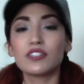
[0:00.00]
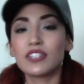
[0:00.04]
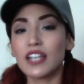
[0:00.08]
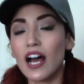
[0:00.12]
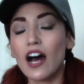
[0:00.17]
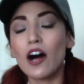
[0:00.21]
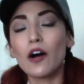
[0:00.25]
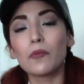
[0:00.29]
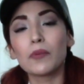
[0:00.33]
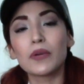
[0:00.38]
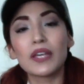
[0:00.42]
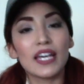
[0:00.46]
to
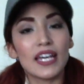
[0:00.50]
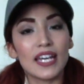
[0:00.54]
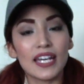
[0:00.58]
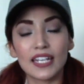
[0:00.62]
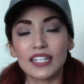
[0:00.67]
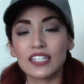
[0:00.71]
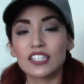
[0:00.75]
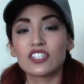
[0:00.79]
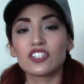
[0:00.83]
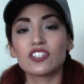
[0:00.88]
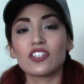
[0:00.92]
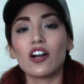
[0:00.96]
help
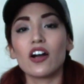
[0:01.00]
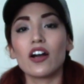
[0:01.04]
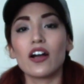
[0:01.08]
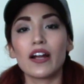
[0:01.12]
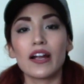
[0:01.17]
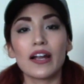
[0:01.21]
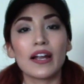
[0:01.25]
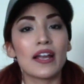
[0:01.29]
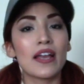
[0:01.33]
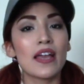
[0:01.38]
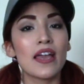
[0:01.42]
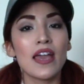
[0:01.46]

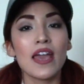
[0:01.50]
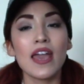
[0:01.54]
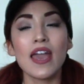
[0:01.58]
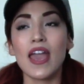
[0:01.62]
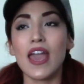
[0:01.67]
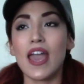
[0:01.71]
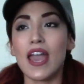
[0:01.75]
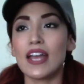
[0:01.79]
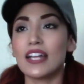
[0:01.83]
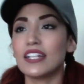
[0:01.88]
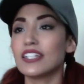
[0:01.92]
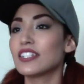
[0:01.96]
kickstart
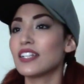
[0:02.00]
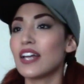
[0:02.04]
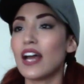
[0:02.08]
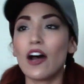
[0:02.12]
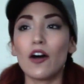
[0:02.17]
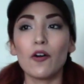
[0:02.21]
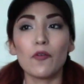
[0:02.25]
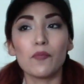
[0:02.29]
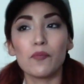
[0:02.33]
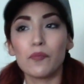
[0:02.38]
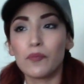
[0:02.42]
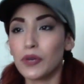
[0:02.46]
and to
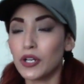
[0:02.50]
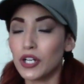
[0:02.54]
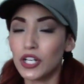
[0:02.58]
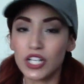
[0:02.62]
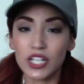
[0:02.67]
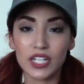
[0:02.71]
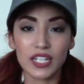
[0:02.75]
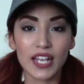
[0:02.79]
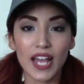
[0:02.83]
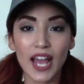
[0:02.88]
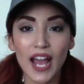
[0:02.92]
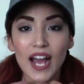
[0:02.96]
help
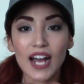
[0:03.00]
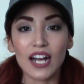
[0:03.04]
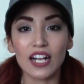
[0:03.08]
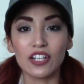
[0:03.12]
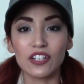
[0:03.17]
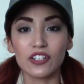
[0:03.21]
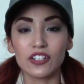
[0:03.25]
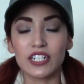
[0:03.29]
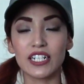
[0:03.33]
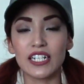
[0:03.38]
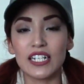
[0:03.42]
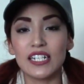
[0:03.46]
burn
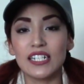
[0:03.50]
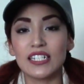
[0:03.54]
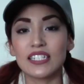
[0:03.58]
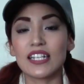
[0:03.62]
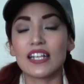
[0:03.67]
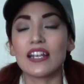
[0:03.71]
calories.